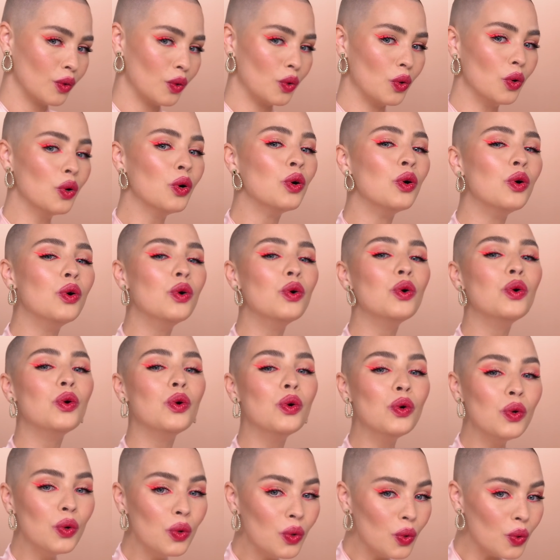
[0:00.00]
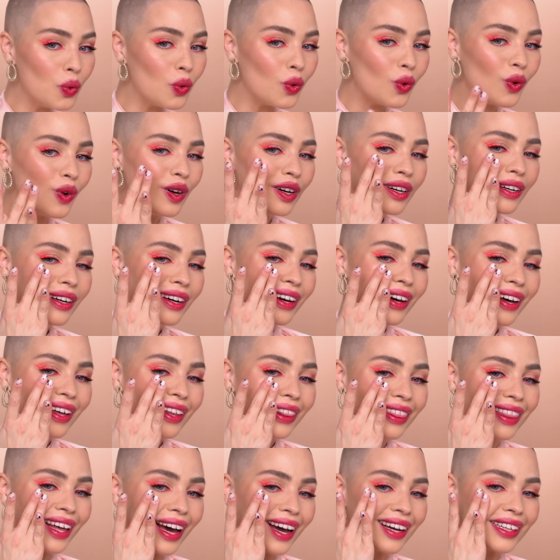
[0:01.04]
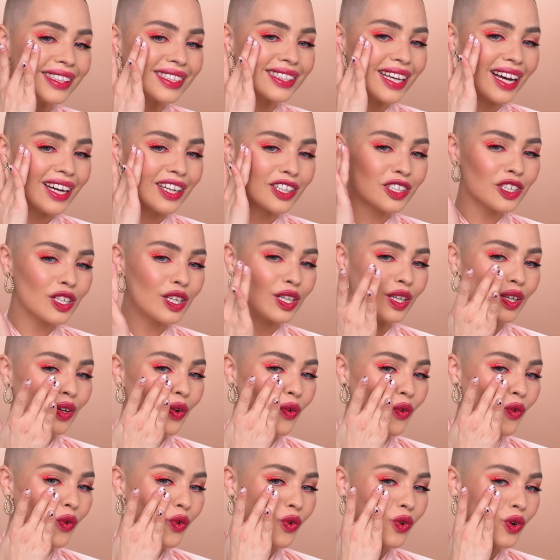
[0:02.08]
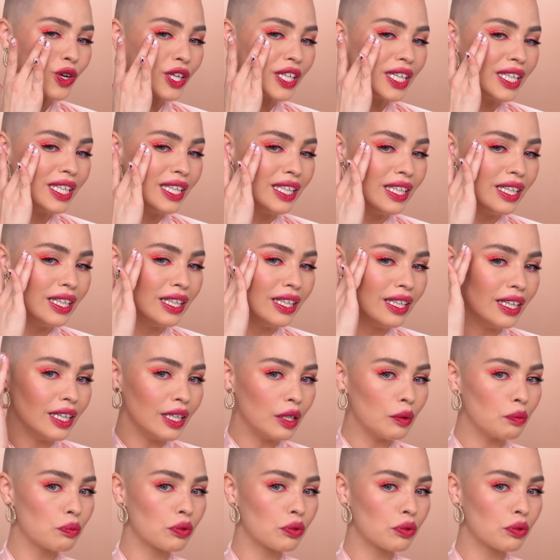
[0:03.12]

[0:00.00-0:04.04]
Ooh, that is actually really